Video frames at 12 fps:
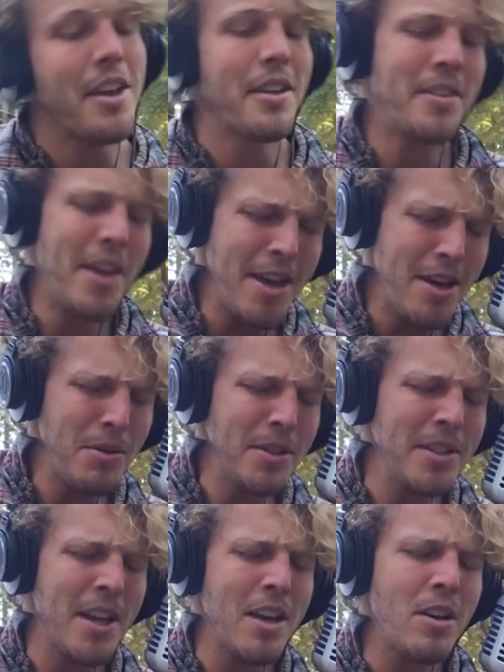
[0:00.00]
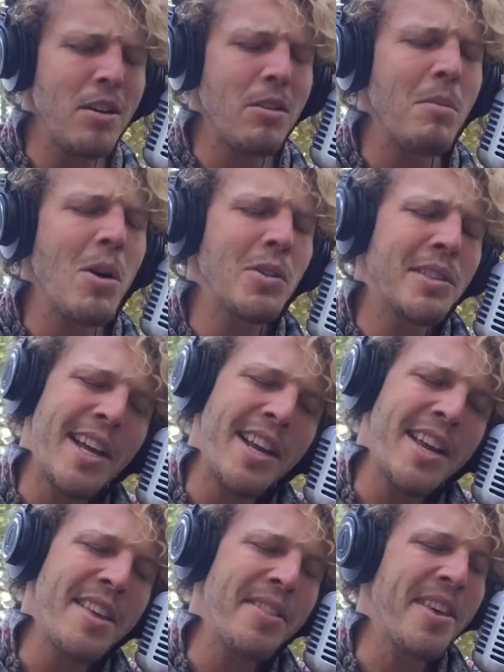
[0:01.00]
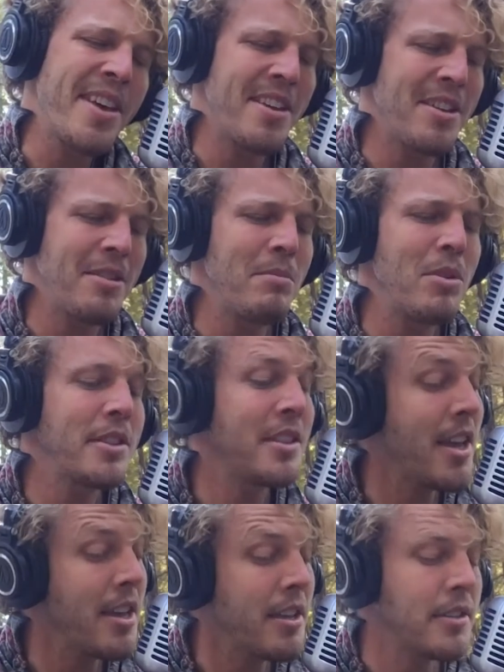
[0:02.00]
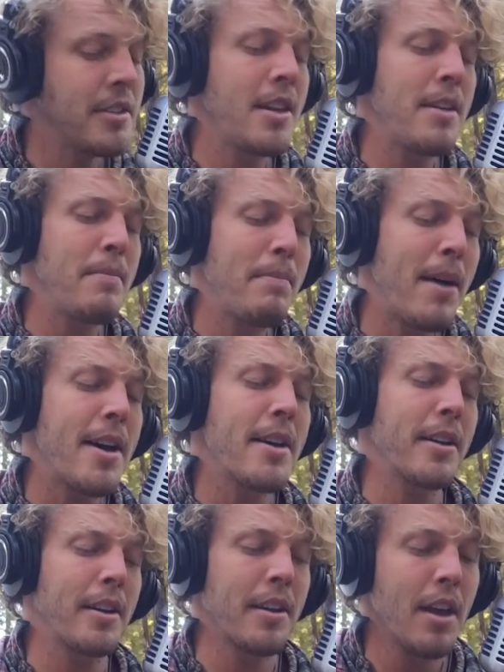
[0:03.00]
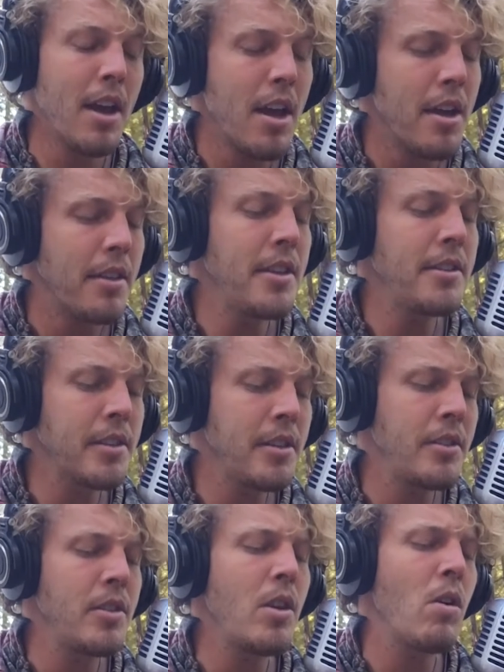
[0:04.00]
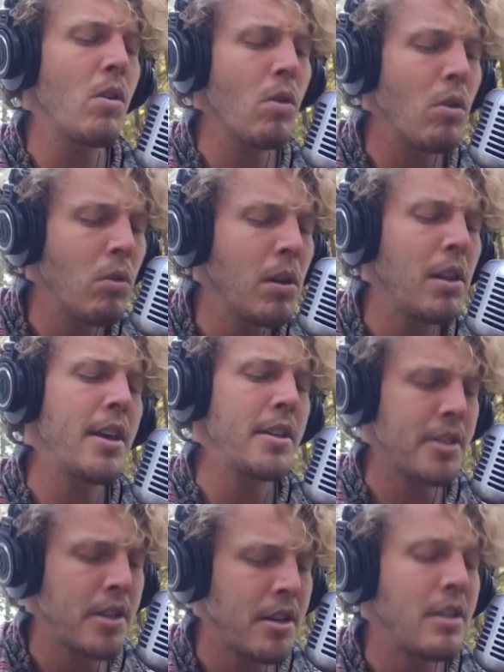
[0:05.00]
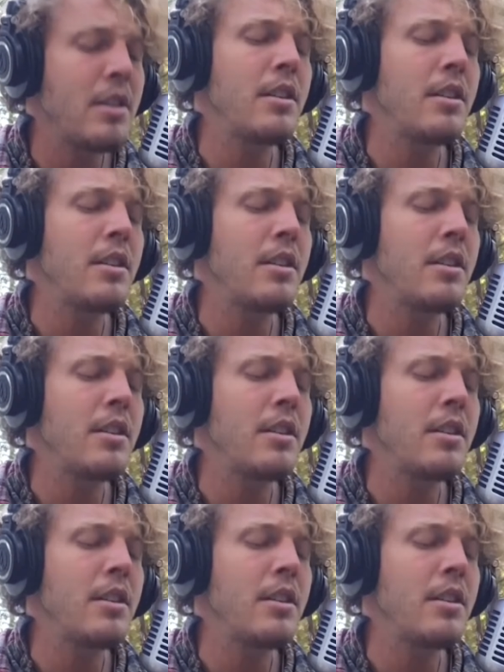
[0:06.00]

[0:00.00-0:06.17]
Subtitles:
They would sell most anything, but take a step back. This is your relationship.